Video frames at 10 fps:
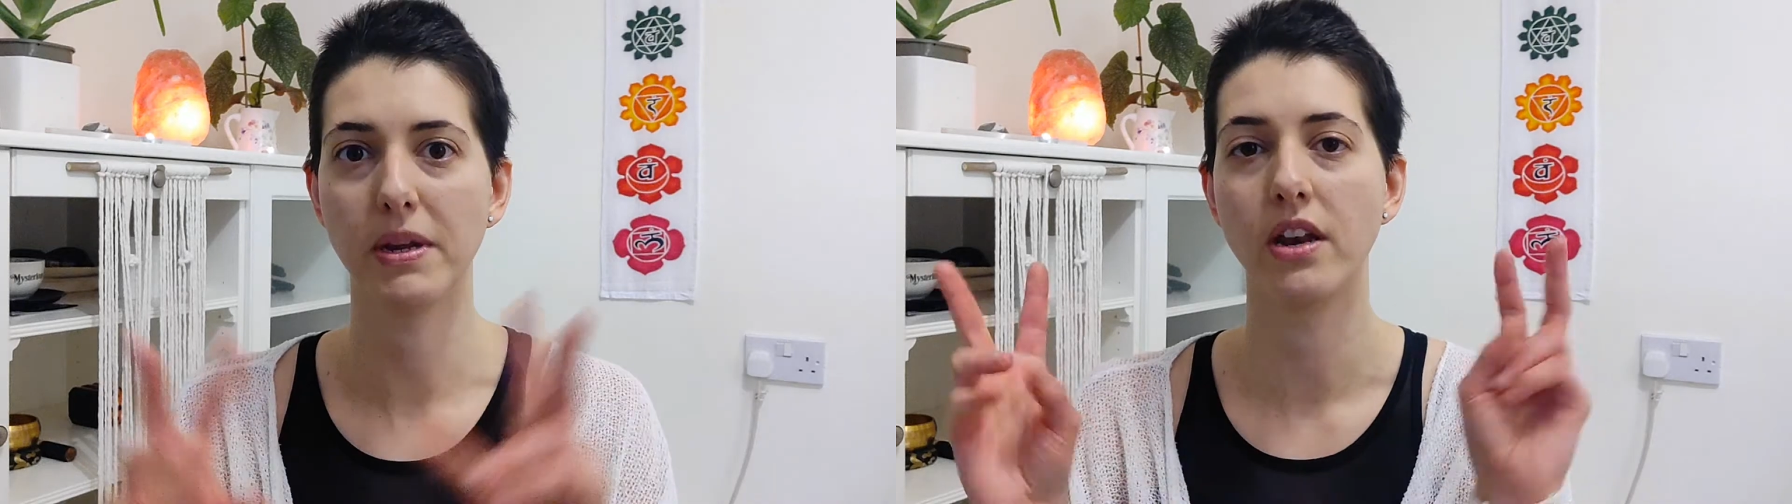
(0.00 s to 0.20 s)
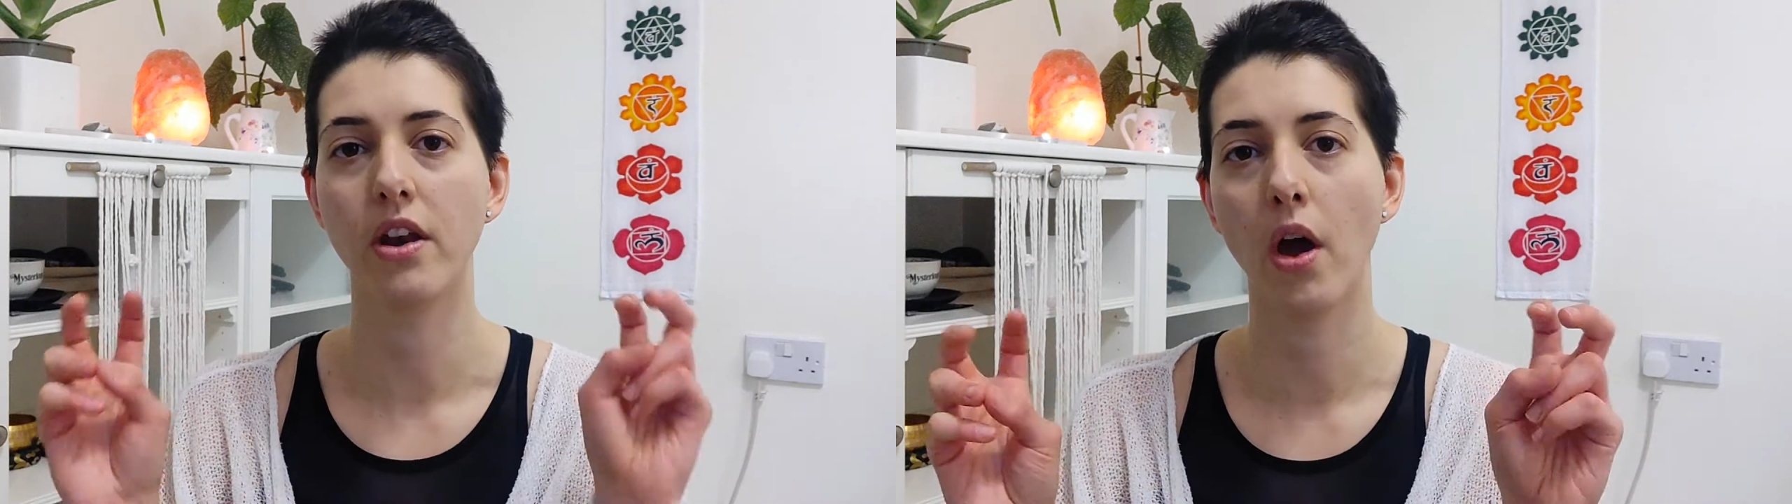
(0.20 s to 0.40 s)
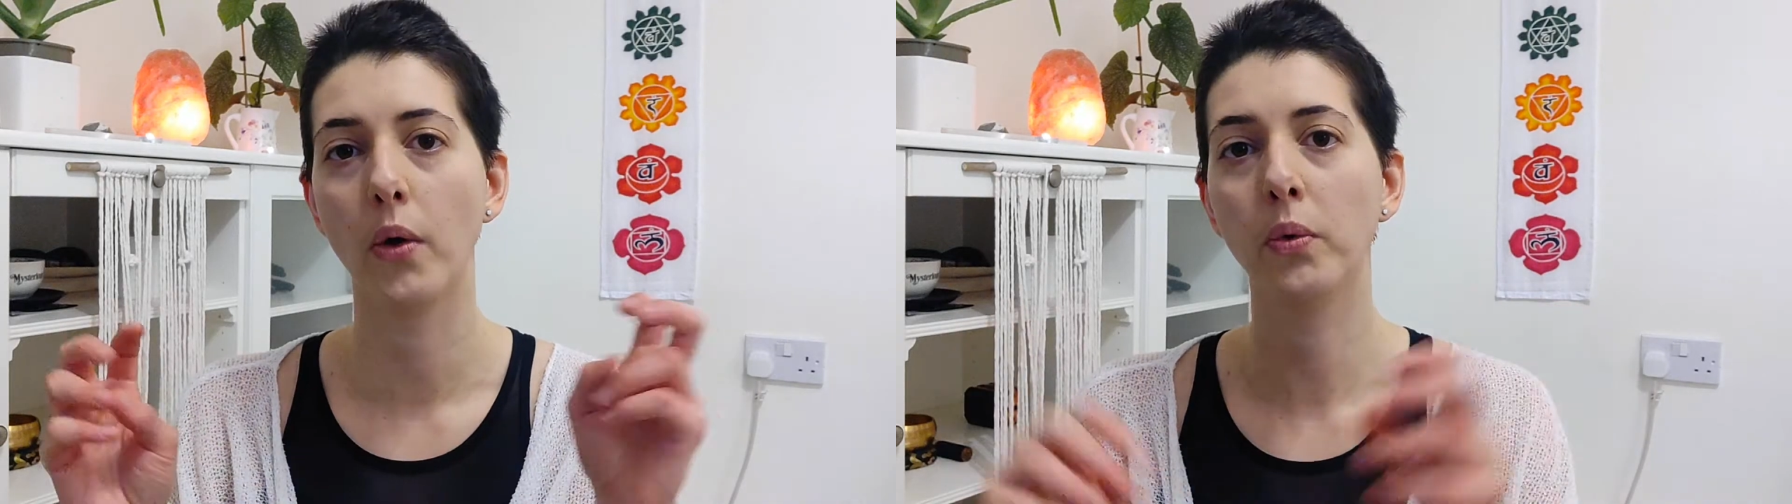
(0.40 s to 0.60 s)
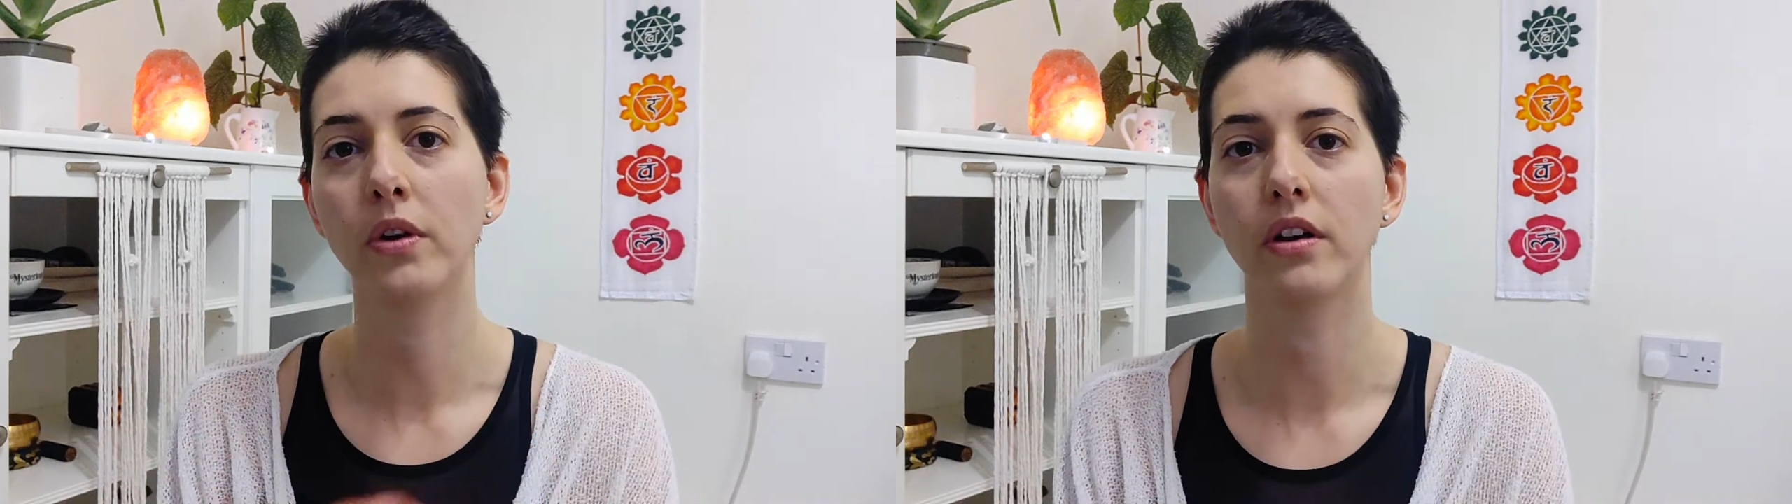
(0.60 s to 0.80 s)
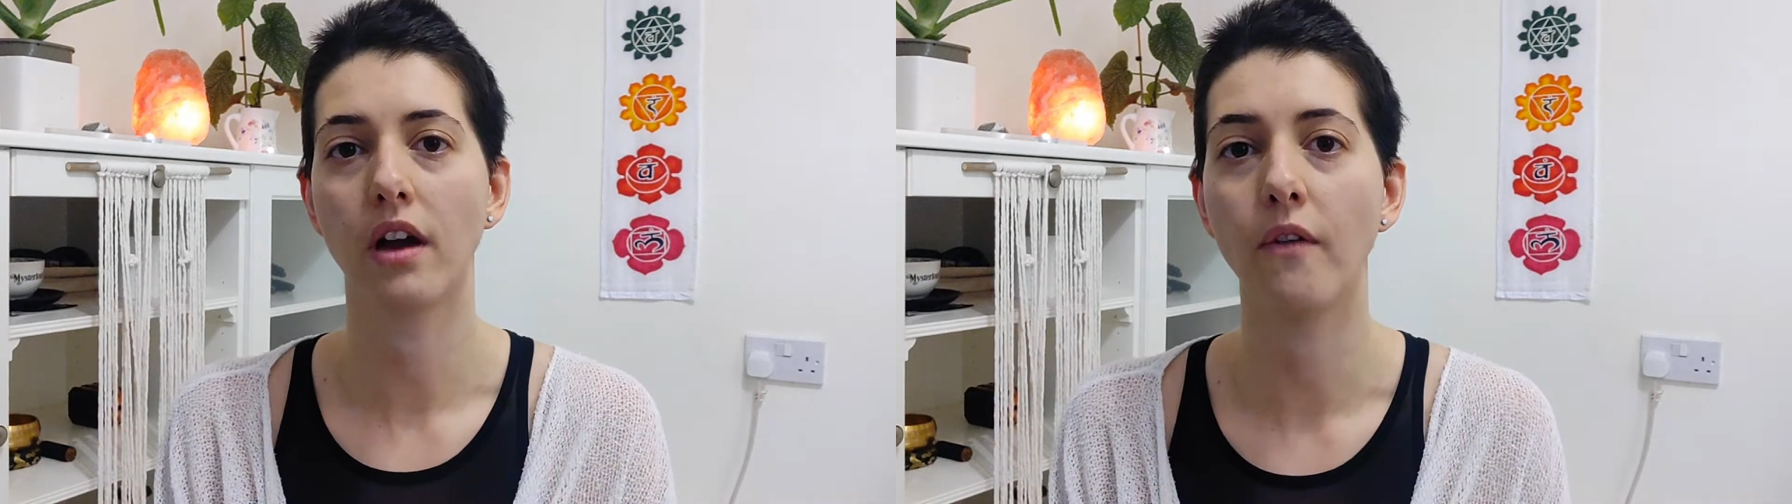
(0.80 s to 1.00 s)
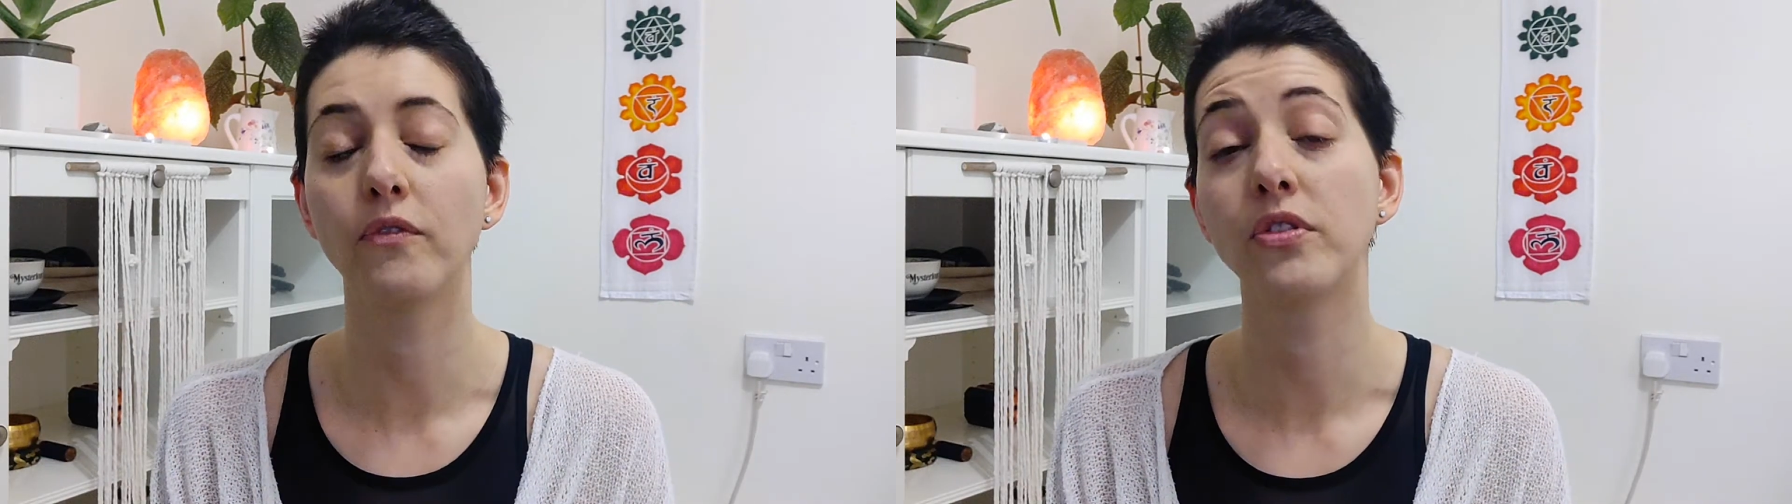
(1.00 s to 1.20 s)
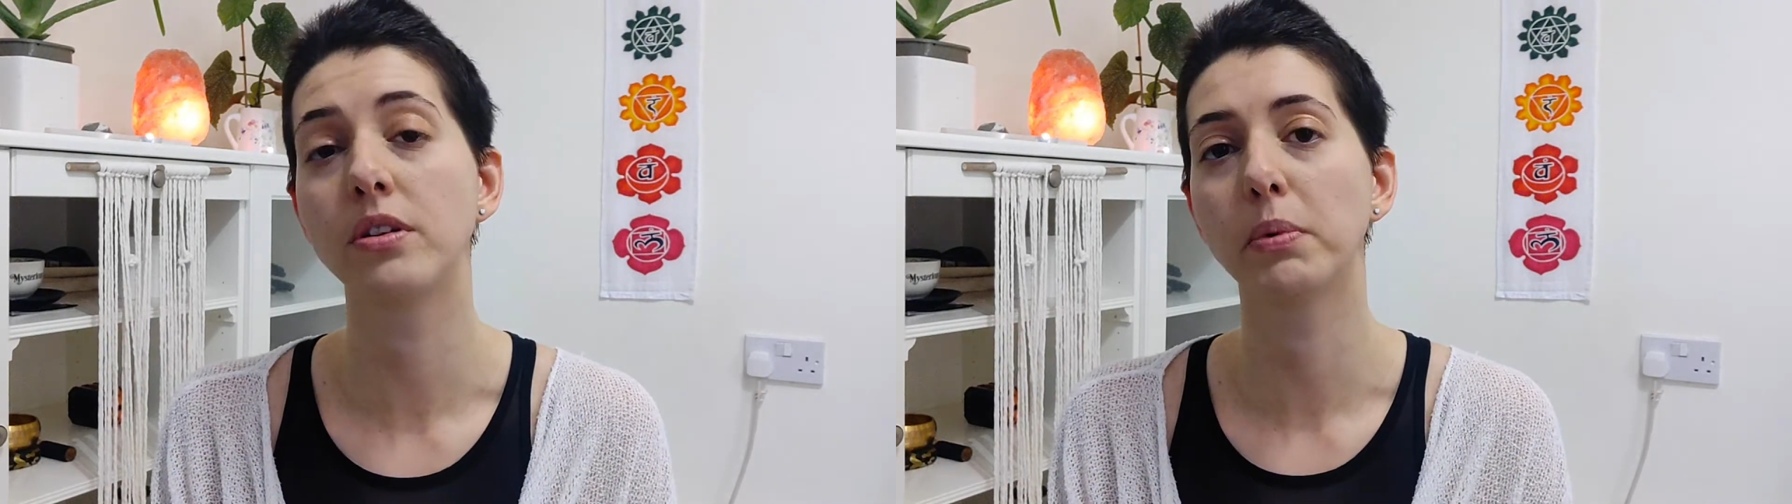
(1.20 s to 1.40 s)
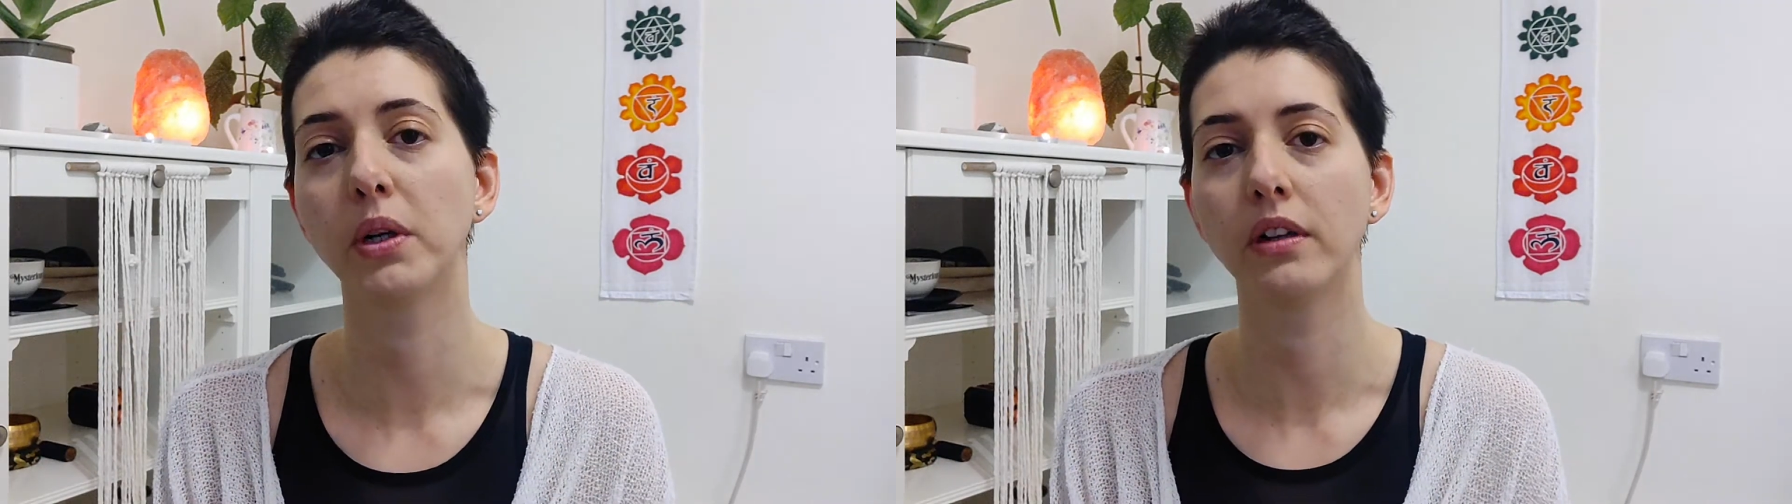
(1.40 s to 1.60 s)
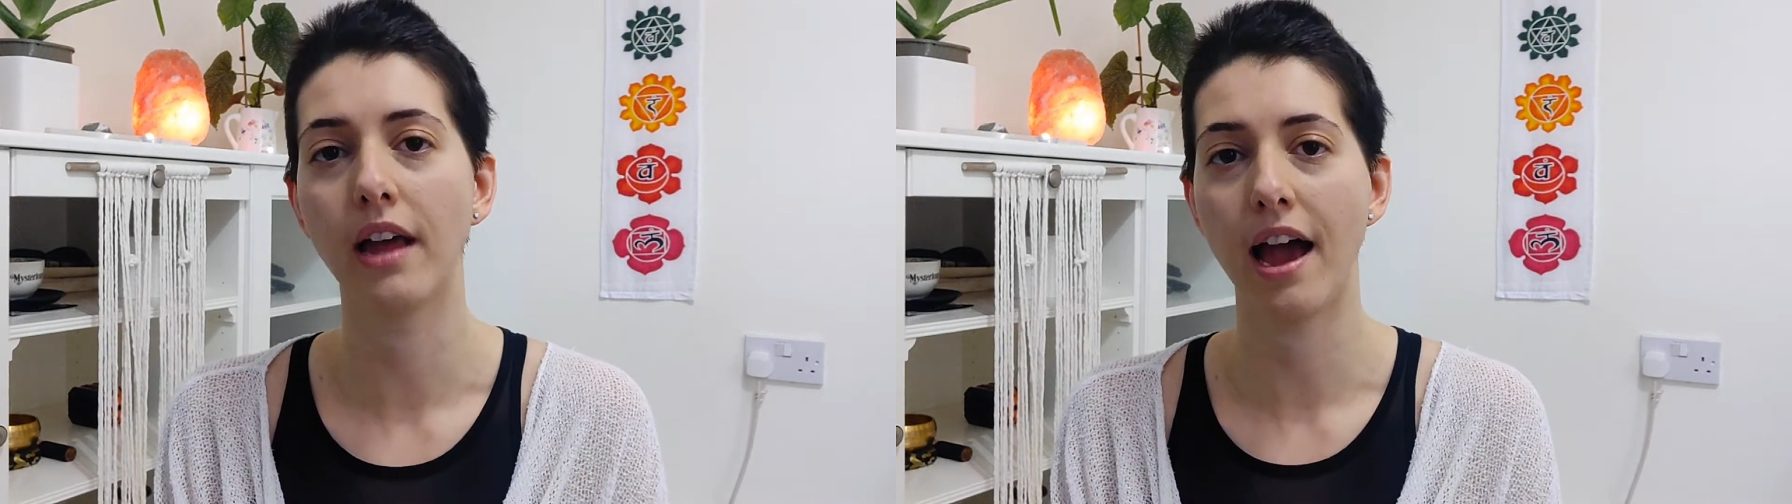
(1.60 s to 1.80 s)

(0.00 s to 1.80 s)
been known and comfortable